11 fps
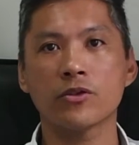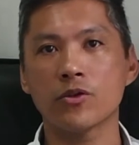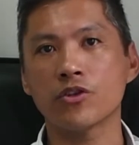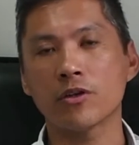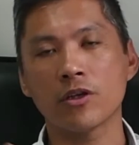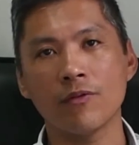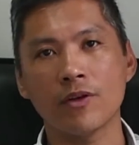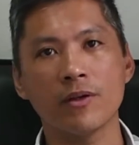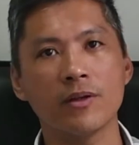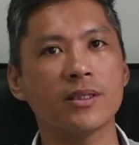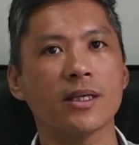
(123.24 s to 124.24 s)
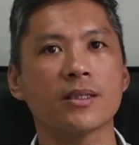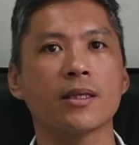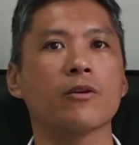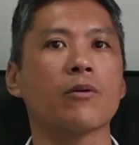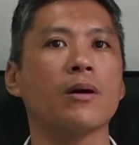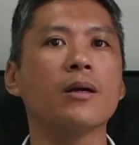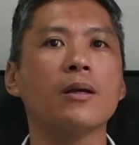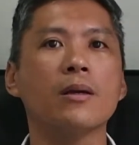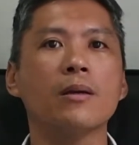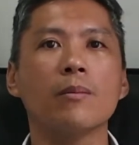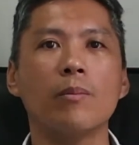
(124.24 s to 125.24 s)
social governance etc
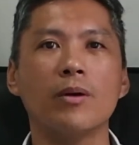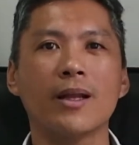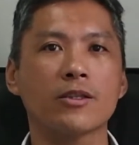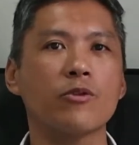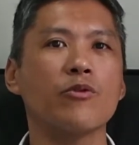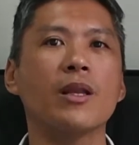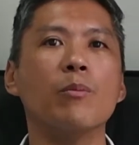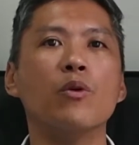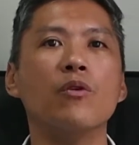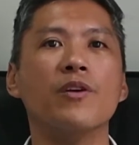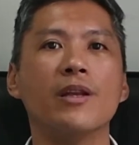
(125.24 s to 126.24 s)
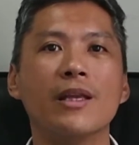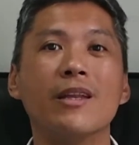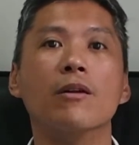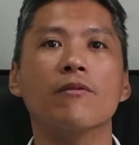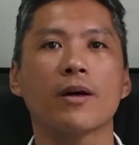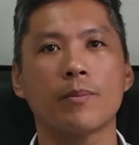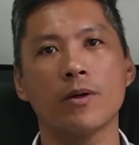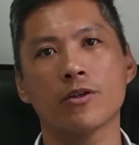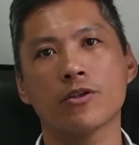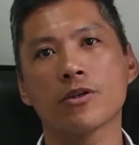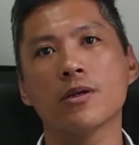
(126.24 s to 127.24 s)
but doesn't really move a needle that
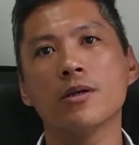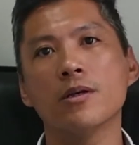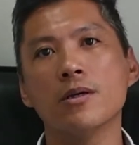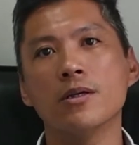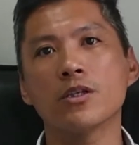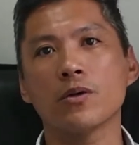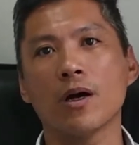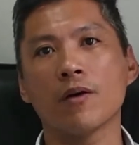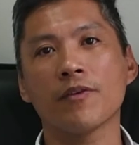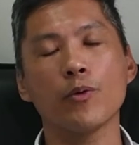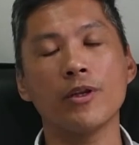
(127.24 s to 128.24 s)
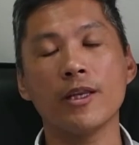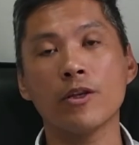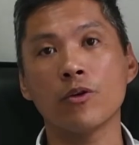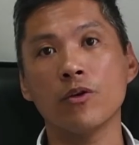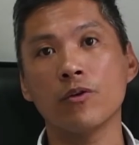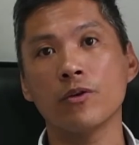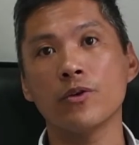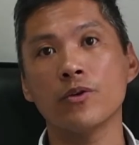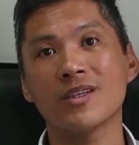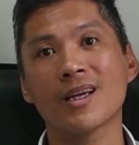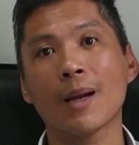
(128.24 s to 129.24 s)
much so I think we need to
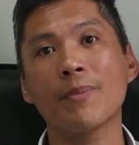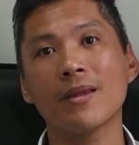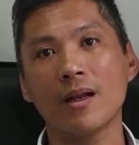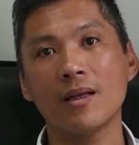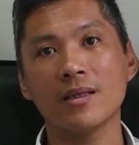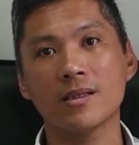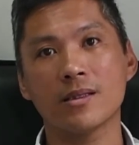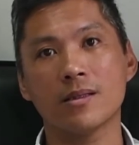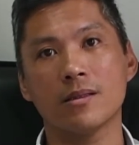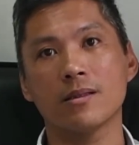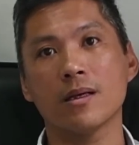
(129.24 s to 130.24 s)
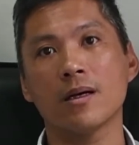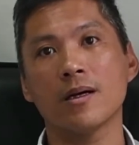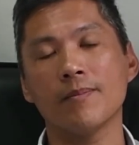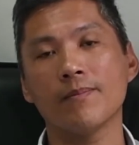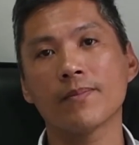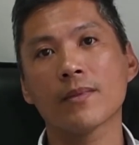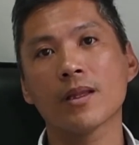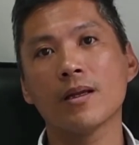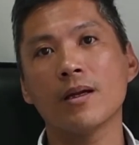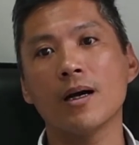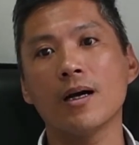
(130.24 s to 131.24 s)
use a capitalist um,
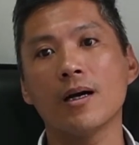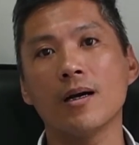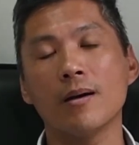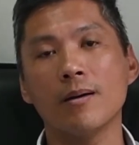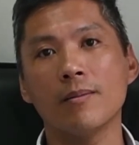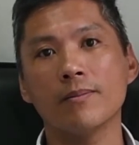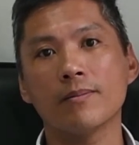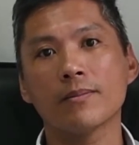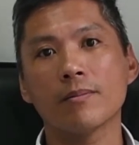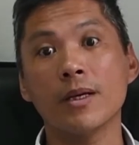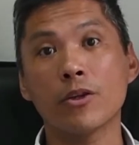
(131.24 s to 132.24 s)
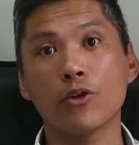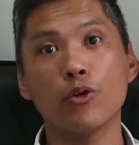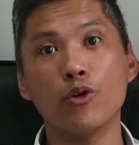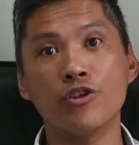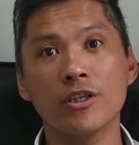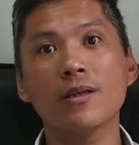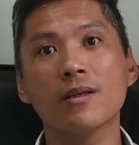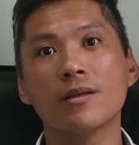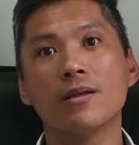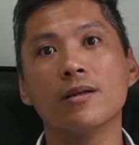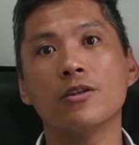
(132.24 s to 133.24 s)
um, methodology
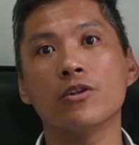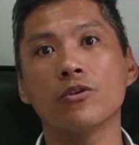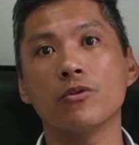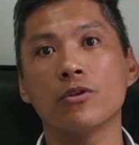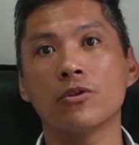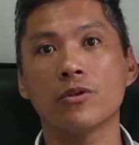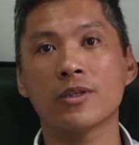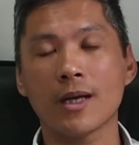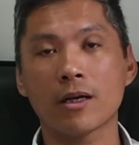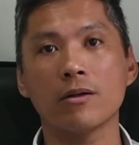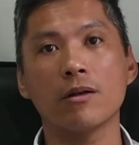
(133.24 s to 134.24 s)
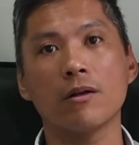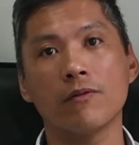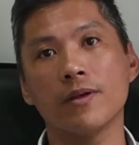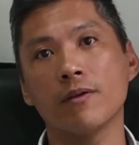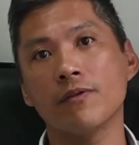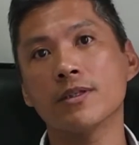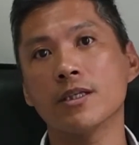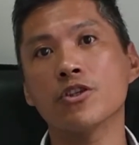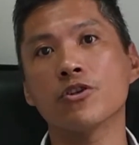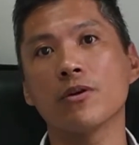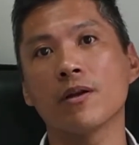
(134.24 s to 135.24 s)
to, to tackle the, this
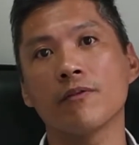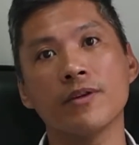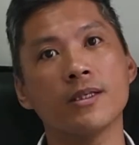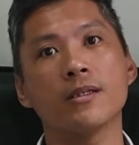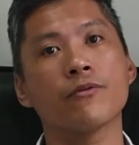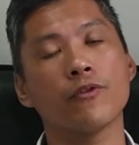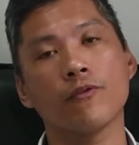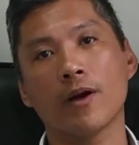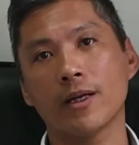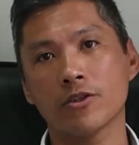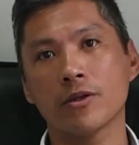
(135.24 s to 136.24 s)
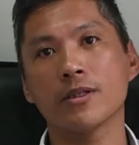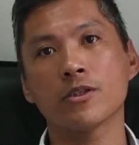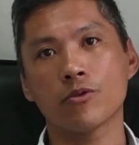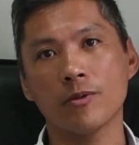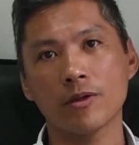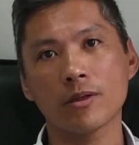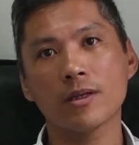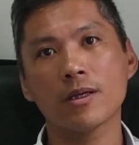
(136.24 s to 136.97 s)
issue and this is for financial instrument